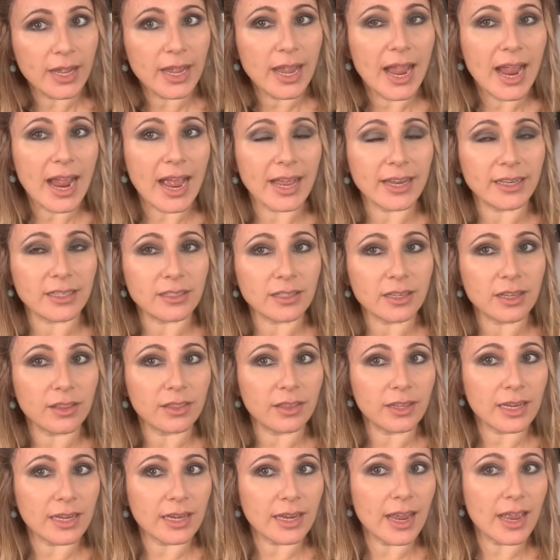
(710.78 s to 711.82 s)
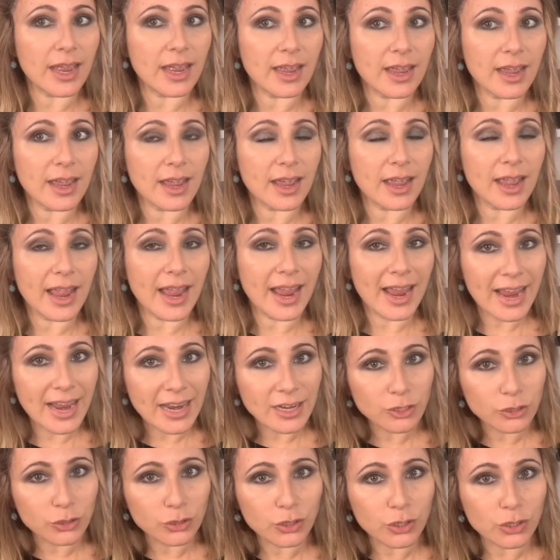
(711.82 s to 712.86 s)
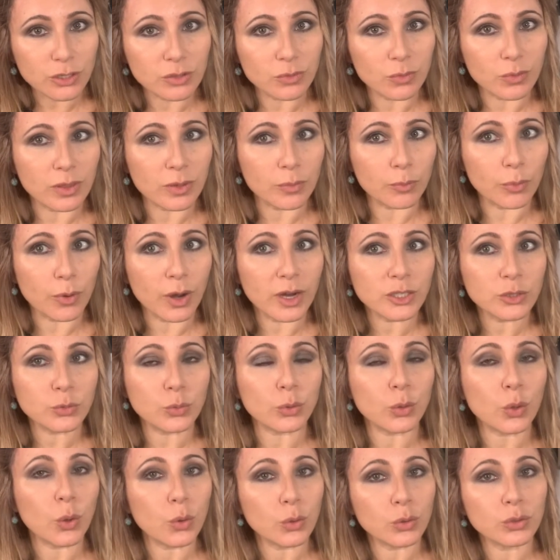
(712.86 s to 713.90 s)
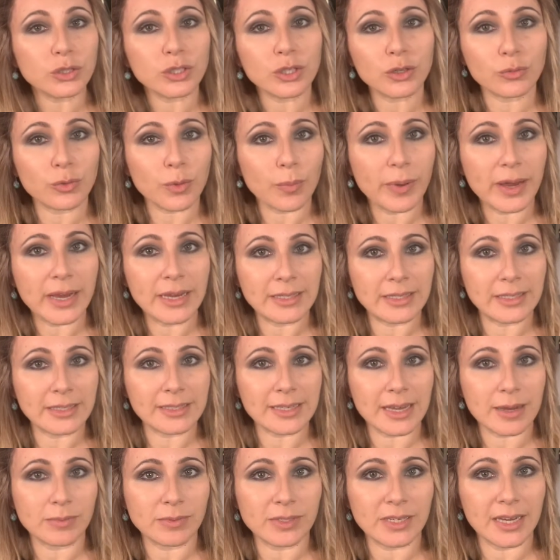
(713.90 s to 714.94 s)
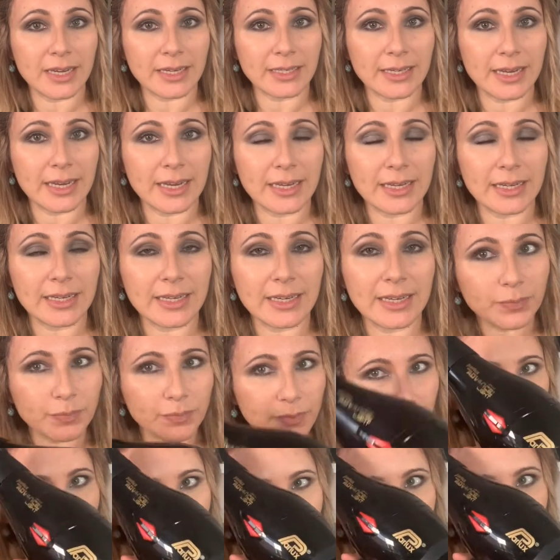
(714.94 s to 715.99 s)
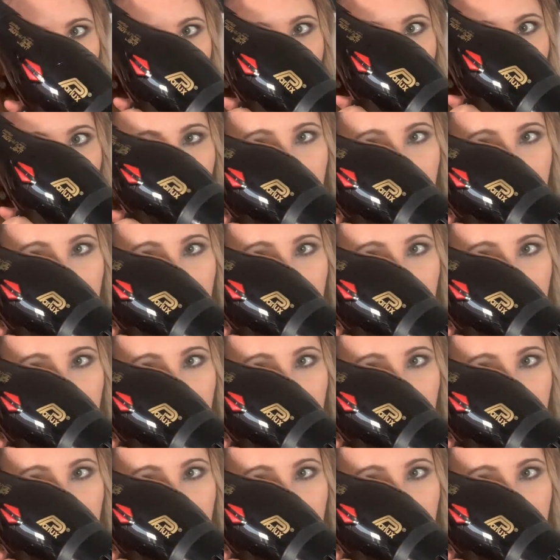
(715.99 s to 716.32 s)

and the hand you're using with the brush will also repeat the same technique. Okay,